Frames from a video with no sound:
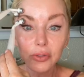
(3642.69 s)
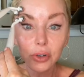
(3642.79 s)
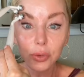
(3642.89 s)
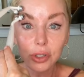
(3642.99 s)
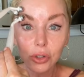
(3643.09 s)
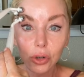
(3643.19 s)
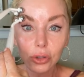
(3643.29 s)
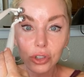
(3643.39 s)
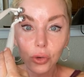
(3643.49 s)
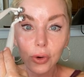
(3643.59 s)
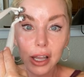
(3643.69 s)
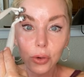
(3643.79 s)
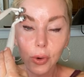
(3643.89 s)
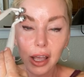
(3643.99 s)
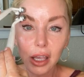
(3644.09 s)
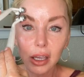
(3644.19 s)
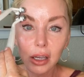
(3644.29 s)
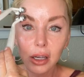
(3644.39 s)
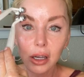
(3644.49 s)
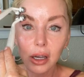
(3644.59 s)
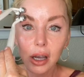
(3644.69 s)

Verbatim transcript: of a result right away,